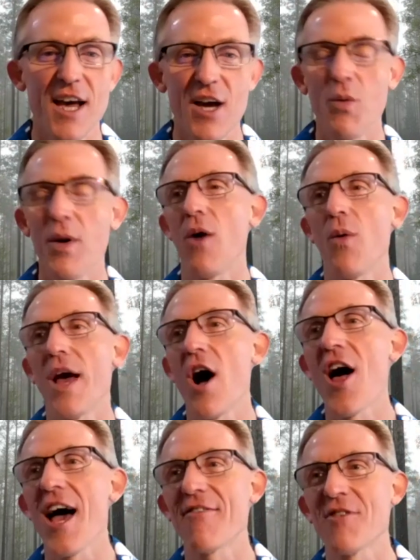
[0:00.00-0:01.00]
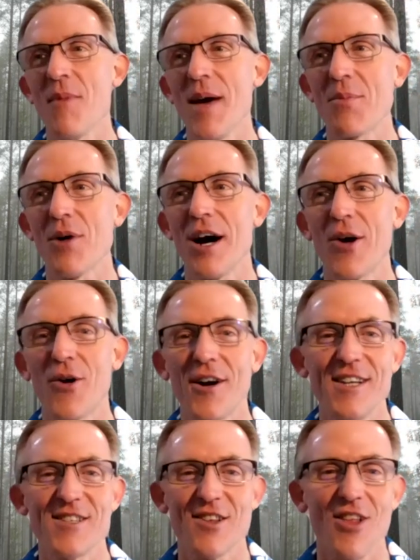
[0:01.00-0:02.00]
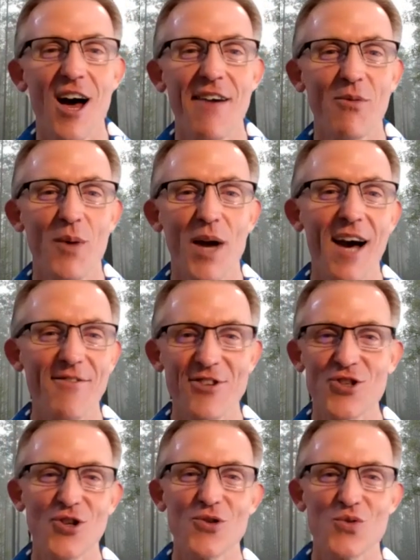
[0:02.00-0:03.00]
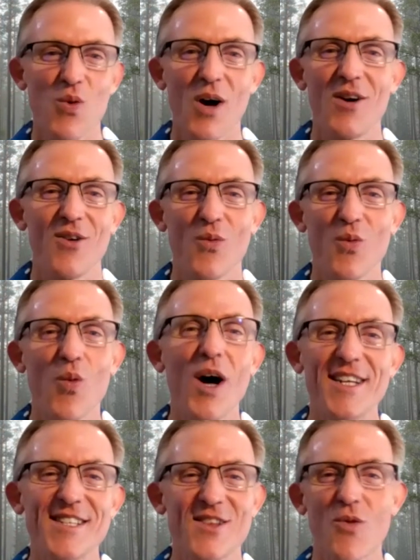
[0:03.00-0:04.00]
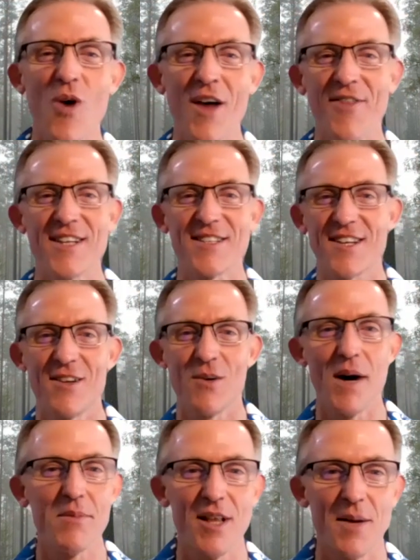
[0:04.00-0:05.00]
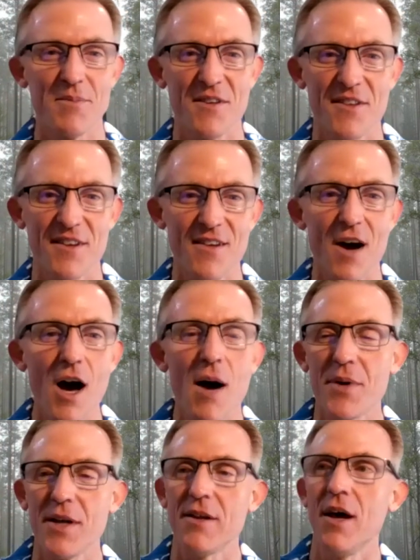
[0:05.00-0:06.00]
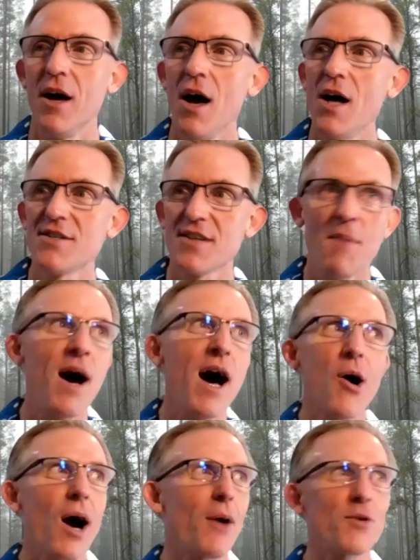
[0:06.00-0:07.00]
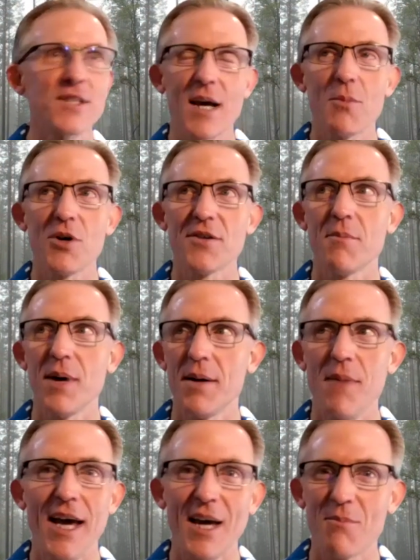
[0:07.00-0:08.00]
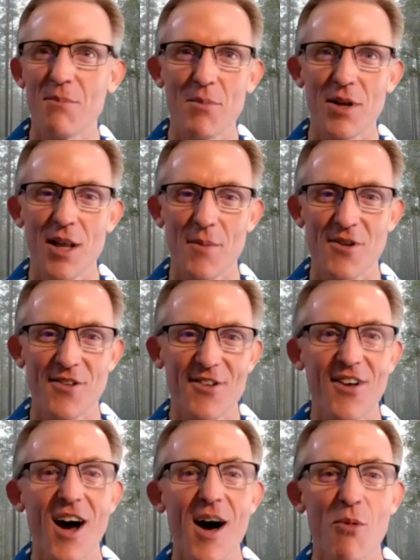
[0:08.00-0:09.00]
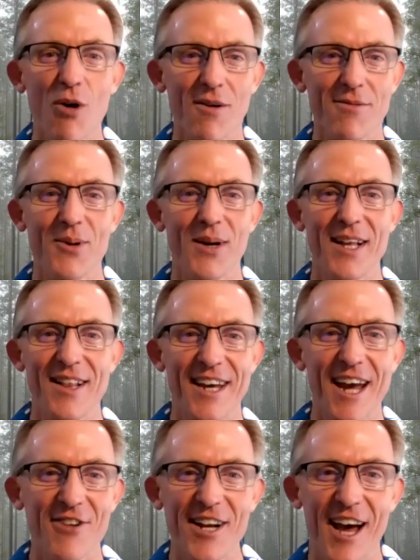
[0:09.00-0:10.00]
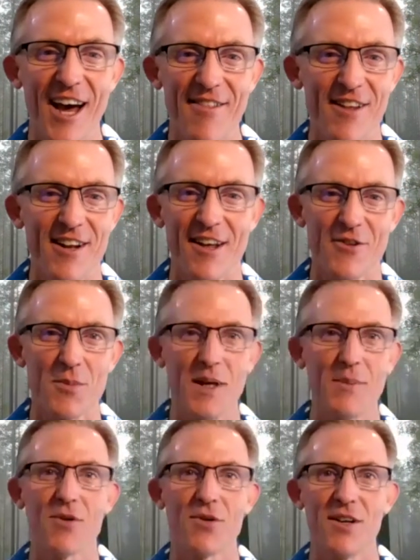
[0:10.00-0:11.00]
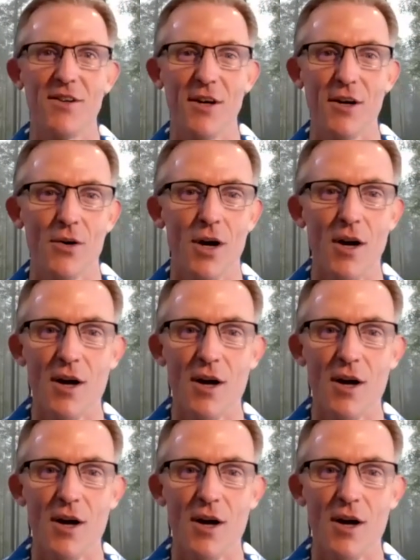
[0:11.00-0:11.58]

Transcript: we all have to make priorities in life, and we have to choose what is the one that's going to bubble up to the top. And somehow I was able to make it bubble up to the top more frequently every day than other people can do.